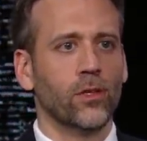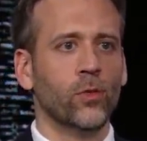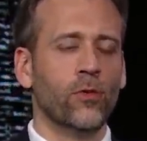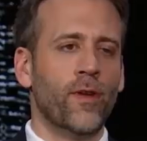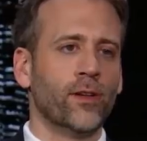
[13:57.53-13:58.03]

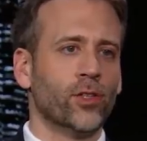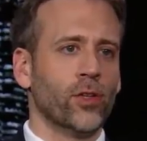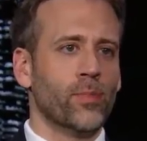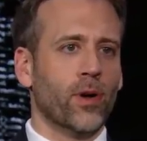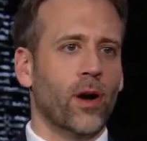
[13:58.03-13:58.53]
you
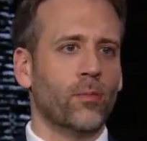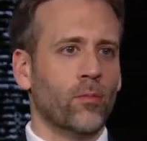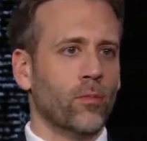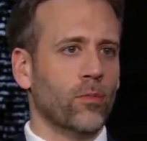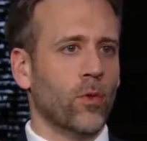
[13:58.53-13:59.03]
eventually
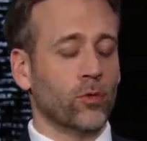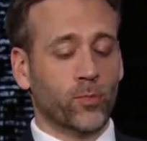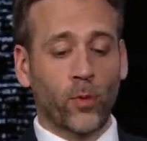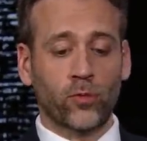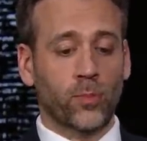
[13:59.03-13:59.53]
become what was
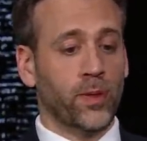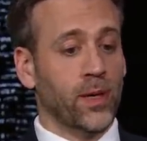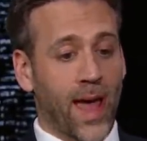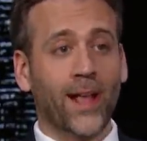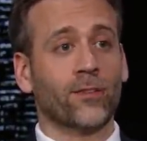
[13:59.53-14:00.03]
supposed to be
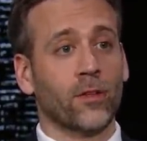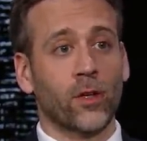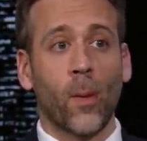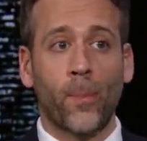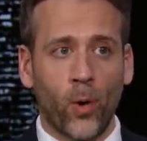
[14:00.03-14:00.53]
an
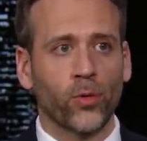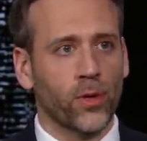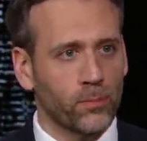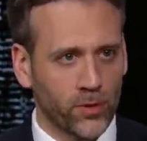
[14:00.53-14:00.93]
excellent opponent,